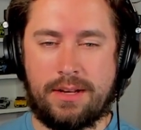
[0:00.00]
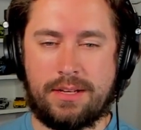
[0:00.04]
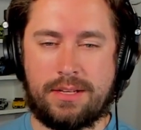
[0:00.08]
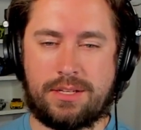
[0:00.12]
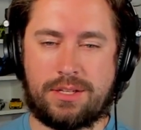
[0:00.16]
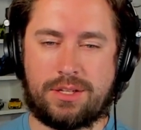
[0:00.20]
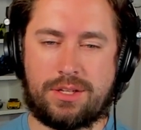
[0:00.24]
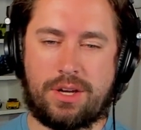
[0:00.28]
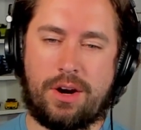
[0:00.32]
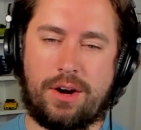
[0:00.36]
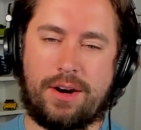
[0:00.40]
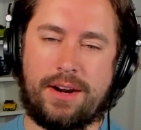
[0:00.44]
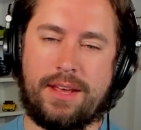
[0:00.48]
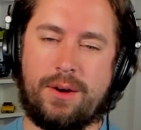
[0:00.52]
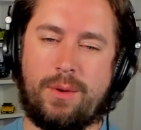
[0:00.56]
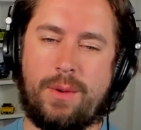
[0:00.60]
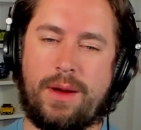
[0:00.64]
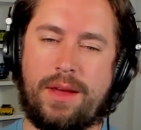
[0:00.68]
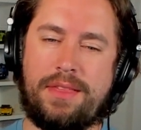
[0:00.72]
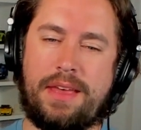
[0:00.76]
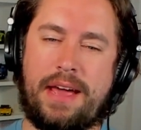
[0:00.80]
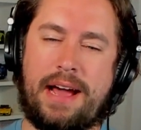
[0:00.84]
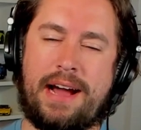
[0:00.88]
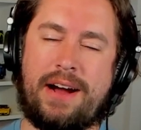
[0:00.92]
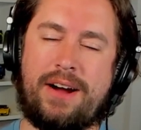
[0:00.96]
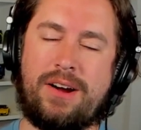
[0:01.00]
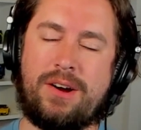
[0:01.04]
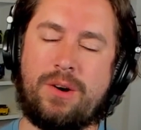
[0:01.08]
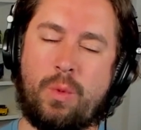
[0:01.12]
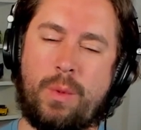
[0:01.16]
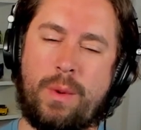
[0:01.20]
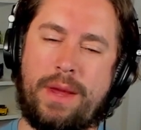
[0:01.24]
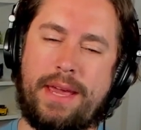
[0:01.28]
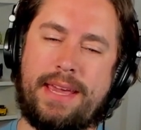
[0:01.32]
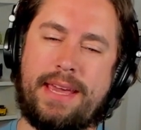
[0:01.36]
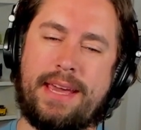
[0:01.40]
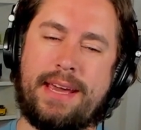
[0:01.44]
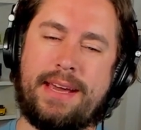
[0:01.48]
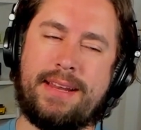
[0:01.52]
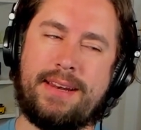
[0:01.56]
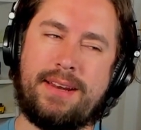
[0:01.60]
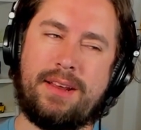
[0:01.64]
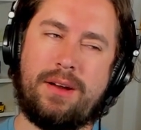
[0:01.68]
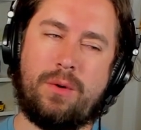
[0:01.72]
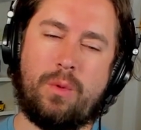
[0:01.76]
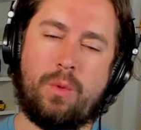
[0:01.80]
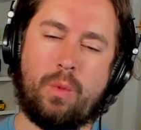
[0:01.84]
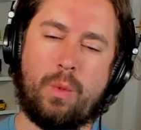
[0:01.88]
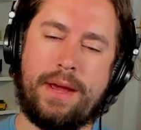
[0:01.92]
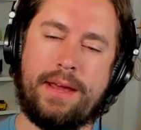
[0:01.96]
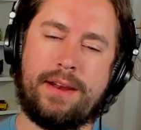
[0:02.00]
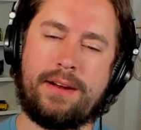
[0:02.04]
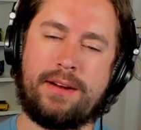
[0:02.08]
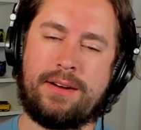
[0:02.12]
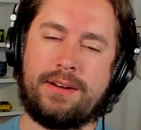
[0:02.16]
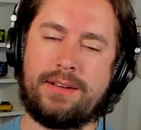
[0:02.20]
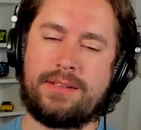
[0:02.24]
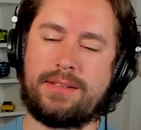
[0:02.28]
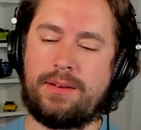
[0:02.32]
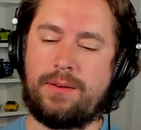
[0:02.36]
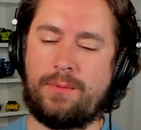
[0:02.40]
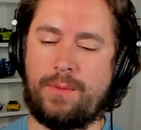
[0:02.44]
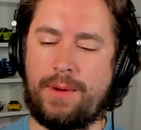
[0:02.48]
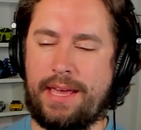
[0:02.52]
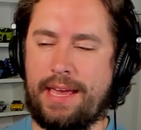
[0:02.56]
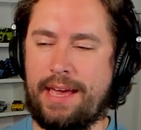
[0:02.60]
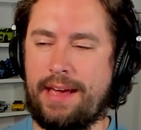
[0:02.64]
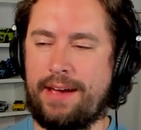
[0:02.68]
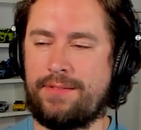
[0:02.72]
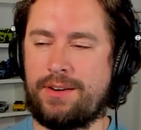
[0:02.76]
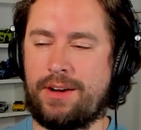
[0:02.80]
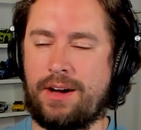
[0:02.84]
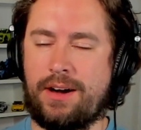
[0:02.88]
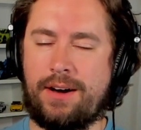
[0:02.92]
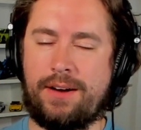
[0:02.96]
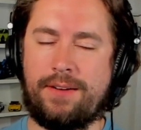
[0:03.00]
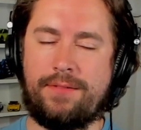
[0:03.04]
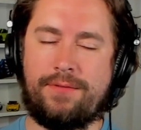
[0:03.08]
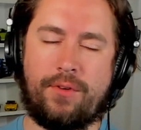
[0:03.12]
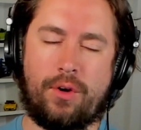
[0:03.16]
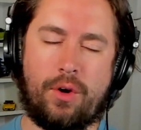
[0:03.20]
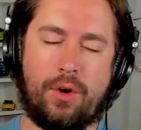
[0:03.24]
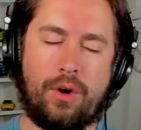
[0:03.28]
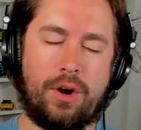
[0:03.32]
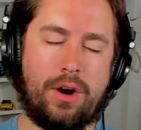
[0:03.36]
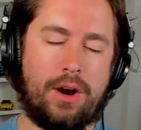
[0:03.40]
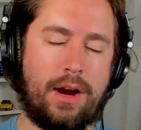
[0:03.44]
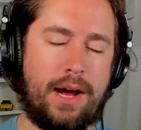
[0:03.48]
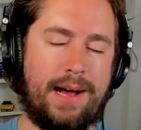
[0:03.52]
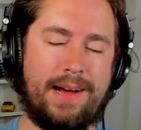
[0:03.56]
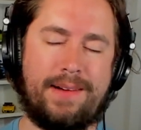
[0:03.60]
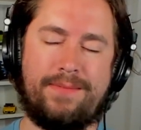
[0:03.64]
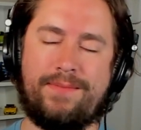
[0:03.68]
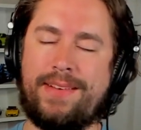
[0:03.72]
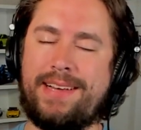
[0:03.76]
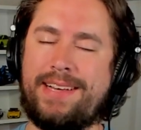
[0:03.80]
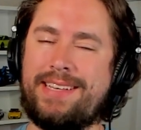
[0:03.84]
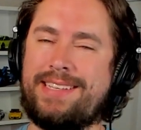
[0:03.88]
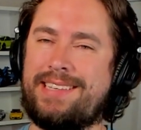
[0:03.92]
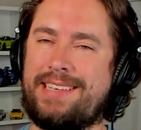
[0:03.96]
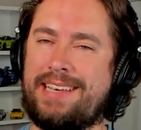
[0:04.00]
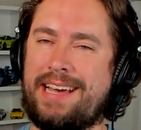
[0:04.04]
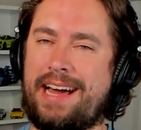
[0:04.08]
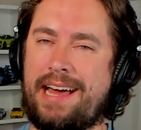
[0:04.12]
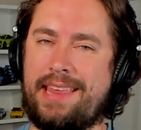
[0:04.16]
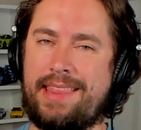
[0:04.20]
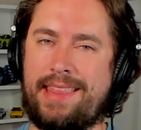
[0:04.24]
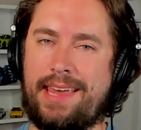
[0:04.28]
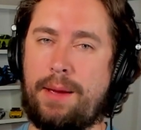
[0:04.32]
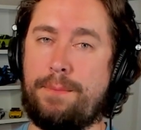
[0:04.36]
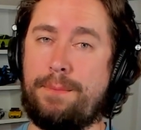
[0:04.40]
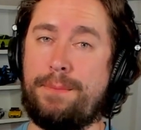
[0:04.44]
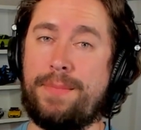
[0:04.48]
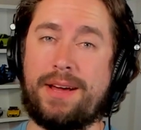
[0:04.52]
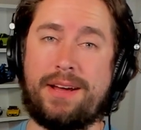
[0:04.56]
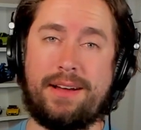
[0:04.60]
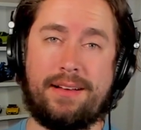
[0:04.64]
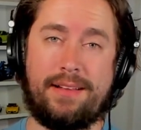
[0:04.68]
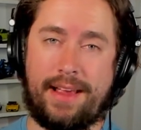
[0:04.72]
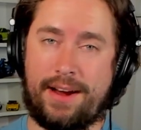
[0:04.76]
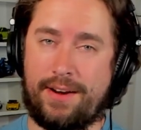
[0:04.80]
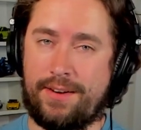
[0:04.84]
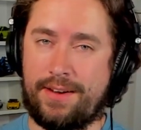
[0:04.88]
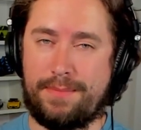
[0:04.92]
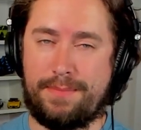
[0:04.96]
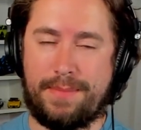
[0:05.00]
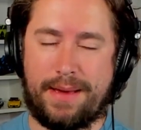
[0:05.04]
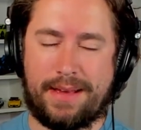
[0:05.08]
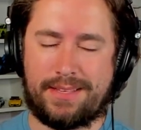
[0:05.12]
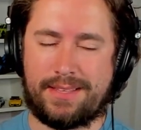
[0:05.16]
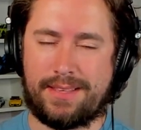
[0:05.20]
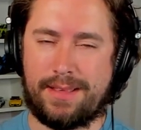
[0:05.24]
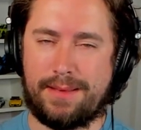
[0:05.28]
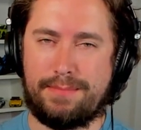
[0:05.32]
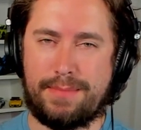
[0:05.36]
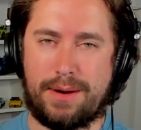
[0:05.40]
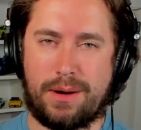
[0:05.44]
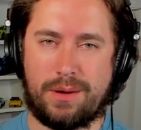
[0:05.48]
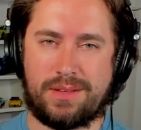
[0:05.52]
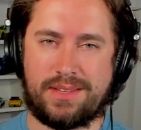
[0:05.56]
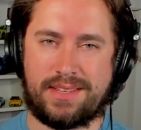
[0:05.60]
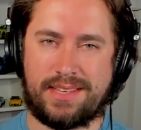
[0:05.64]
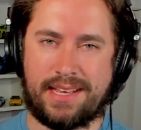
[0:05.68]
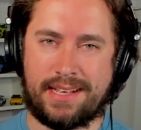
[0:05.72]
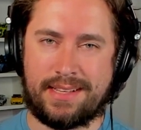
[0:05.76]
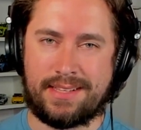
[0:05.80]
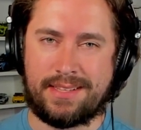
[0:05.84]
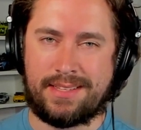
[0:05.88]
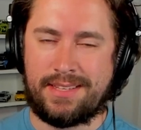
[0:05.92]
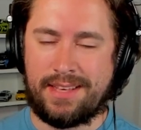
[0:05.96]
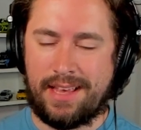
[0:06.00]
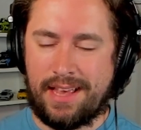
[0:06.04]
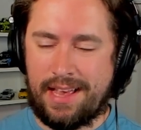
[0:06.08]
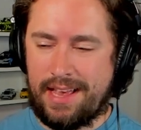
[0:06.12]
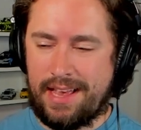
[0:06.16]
Starting with our weekend winners, we have gone for, obviously, I think McLaren makes the most sense.